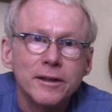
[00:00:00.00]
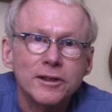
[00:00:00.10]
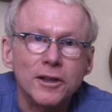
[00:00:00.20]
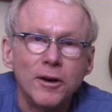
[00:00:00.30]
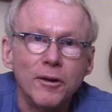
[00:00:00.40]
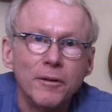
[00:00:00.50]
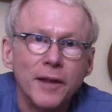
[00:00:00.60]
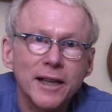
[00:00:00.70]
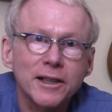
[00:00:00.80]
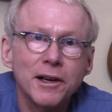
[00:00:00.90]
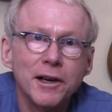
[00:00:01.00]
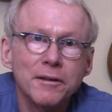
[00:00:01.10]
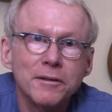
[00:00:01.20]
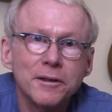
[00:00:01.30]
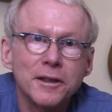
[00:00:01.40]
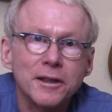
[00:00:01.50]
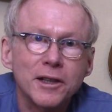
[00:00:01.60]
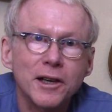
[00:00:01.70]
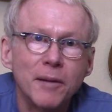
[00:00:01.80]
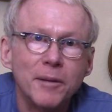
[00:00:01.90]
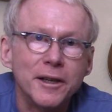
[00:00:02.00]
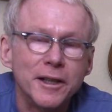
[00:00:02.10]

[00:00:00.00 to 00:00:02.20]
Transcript: So that kind of a comment